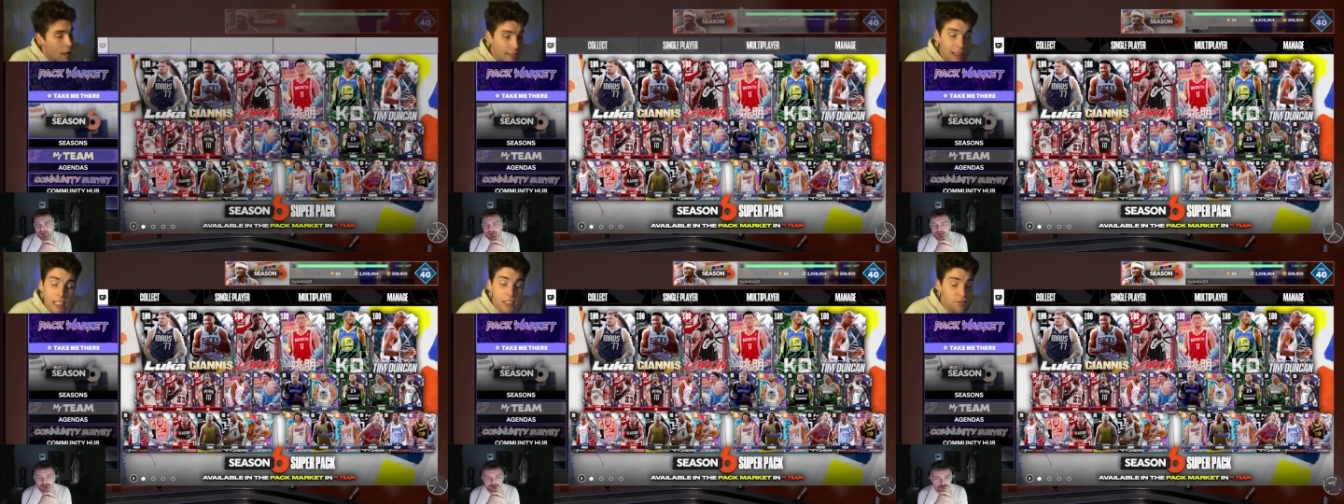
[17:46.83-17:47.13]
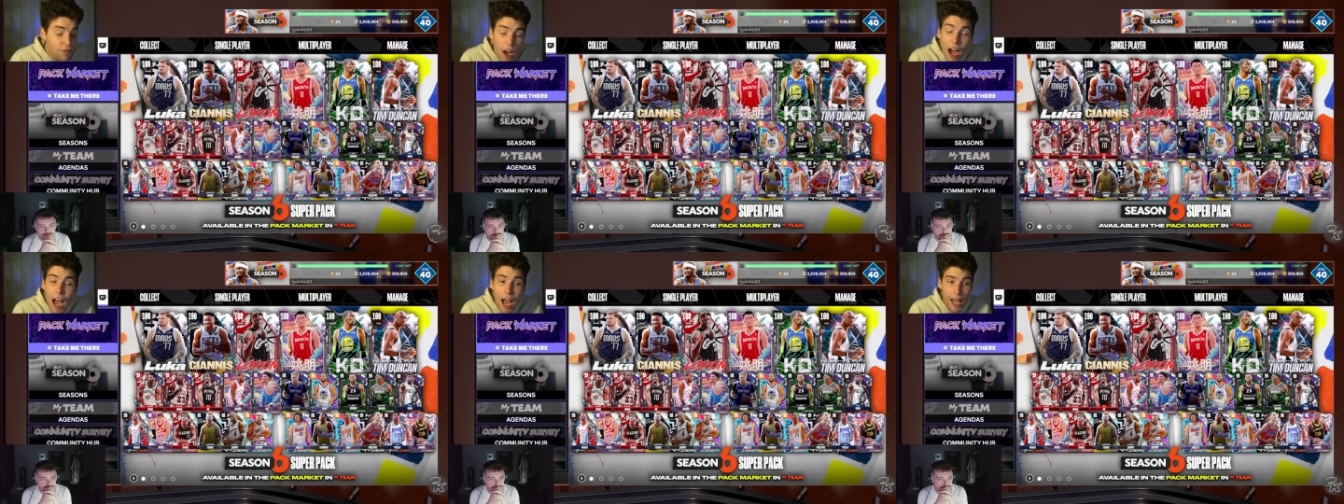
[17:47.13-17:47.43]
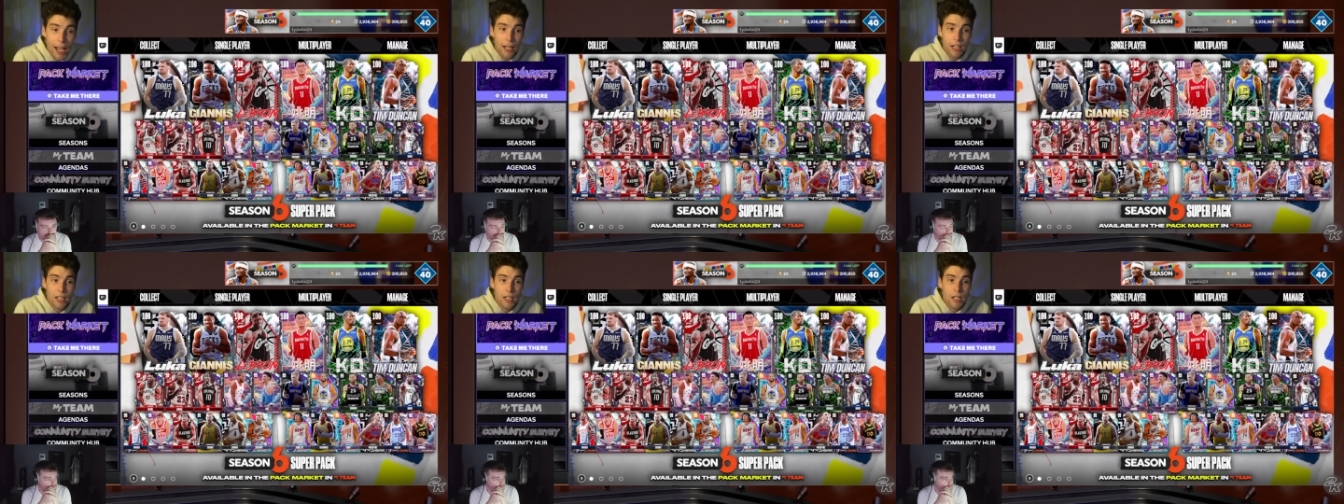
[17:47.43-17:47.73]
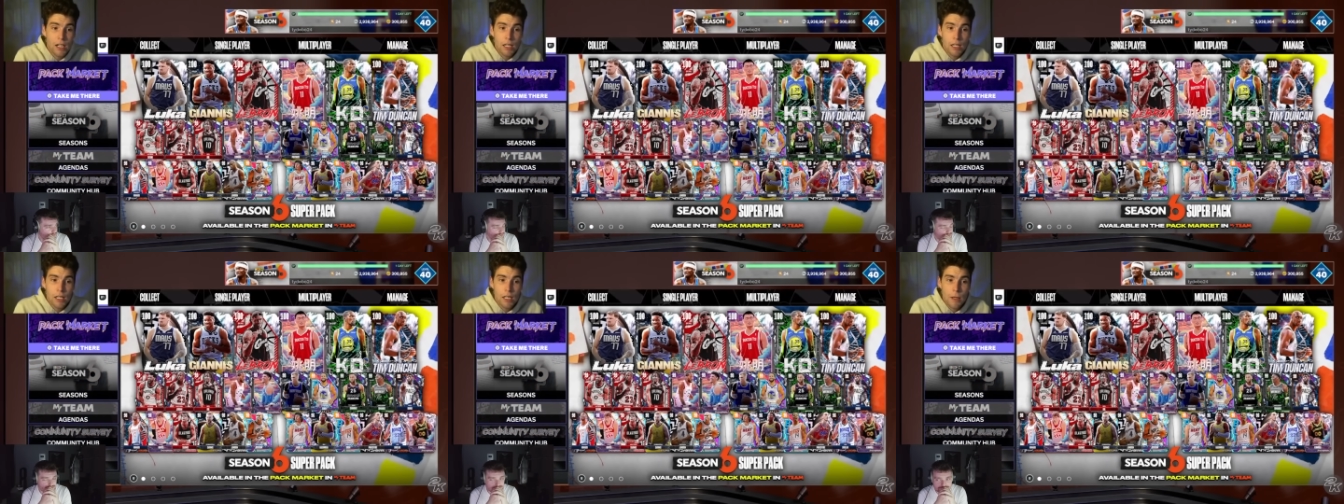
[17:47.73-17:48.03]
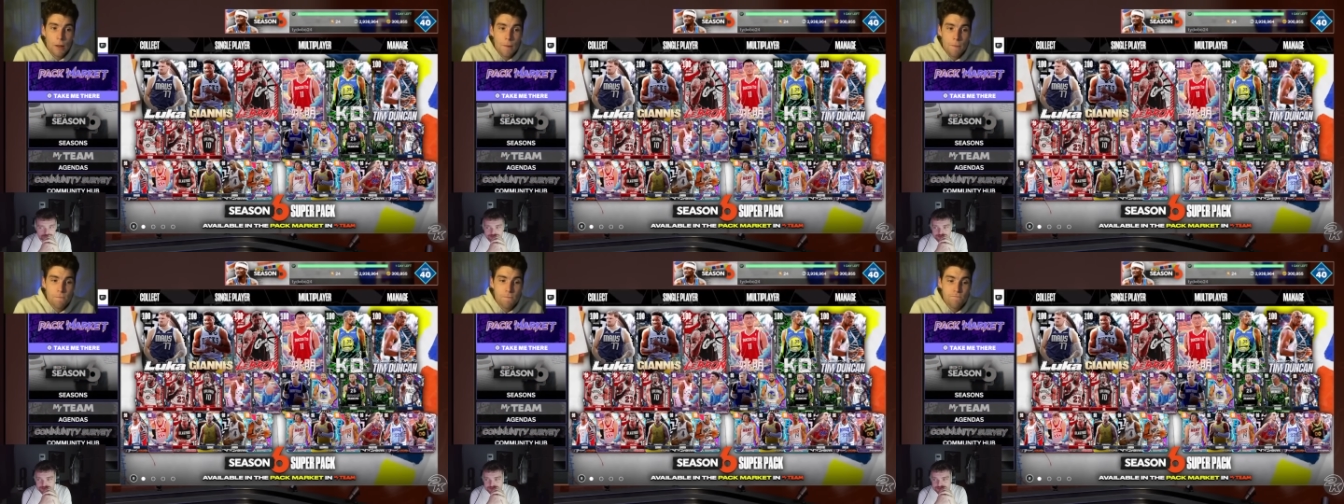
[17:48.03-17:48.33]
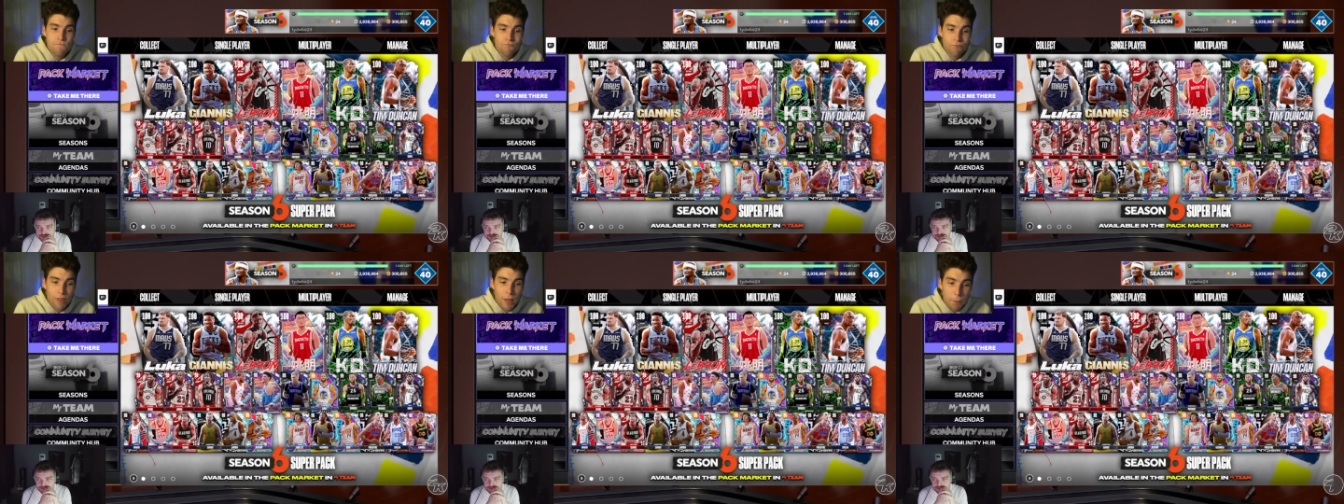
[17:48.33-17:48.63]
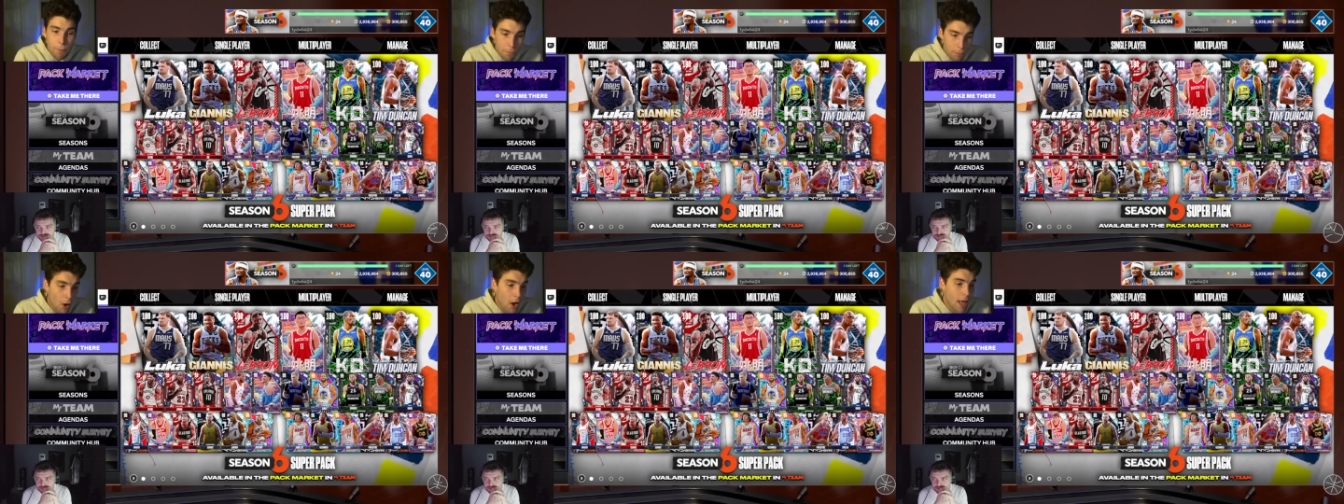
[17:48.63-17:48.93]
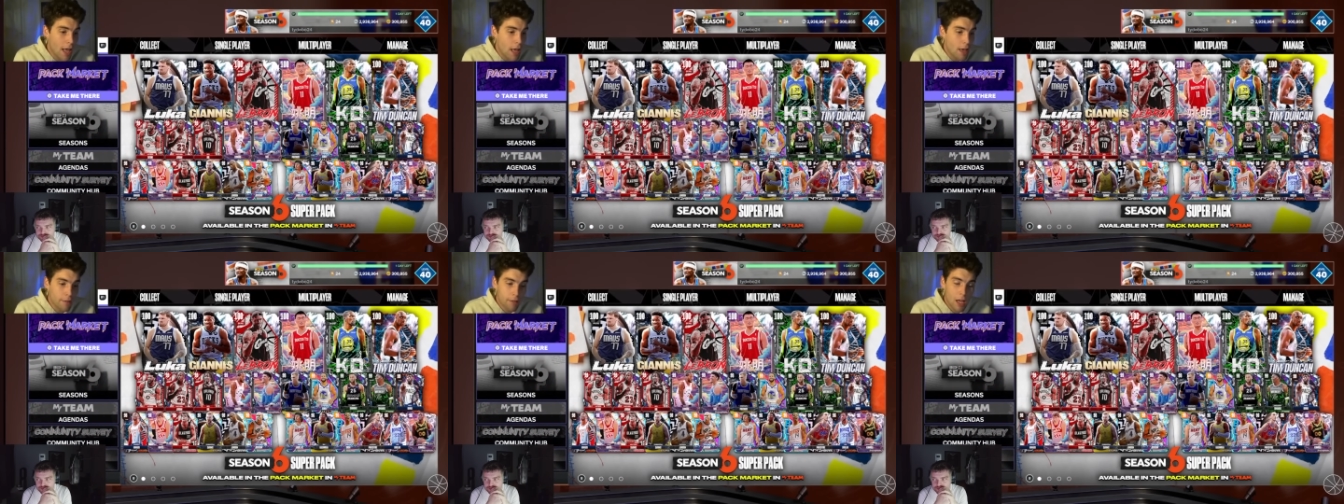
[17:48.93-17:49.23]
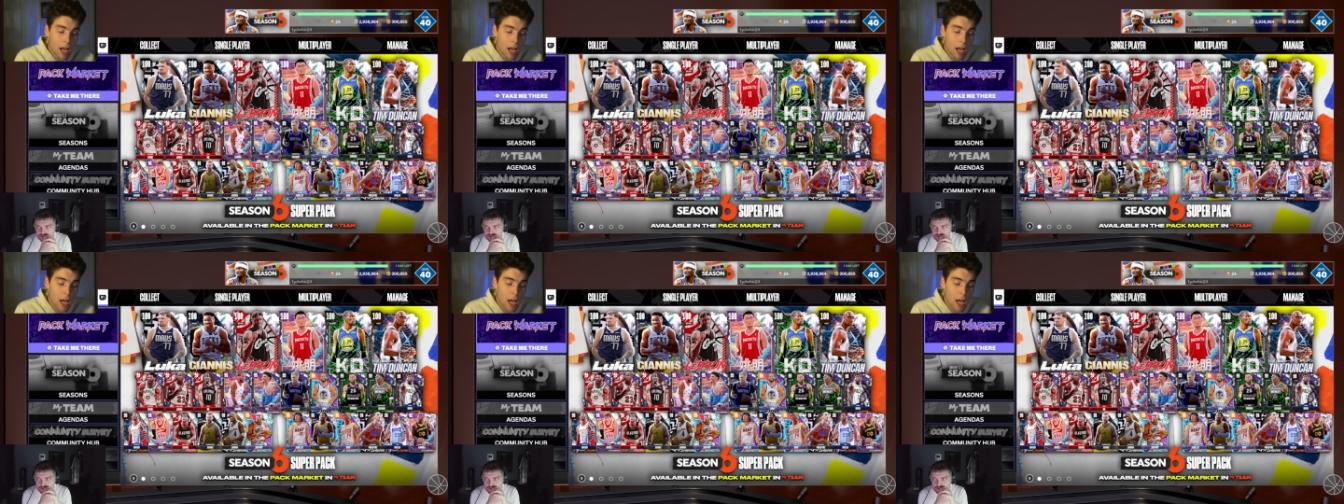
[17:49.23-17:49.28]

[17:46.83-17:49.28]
that's fine. But if,